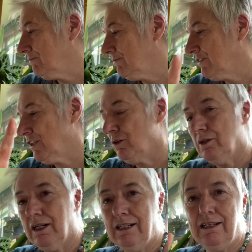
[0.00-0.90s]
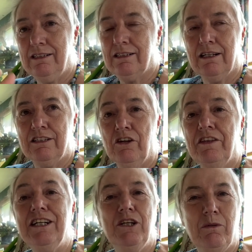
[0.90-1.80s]
So uh, there's
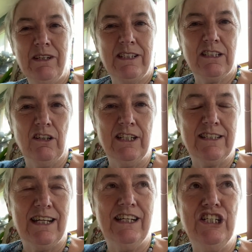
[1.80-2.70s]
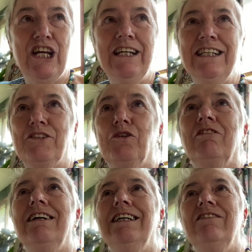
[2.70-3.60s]
nothing new under the sun, is there? And Jenny has
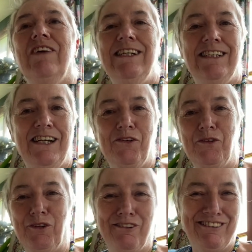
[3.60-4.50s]
already invented it all.